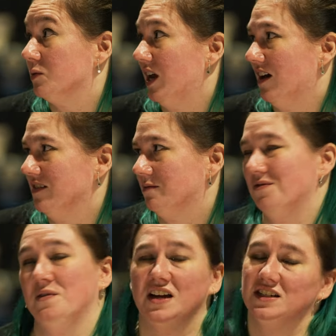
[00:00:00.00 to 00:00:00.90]
because we have some
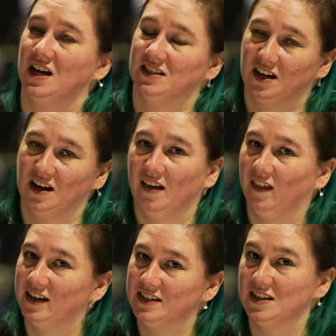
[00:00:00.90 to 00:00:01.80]
fantastic
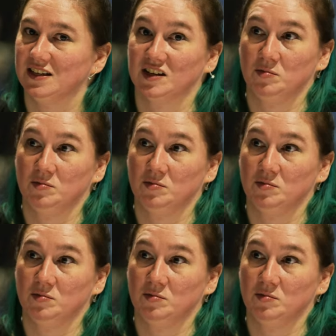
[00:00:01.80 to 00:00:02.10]
allies in this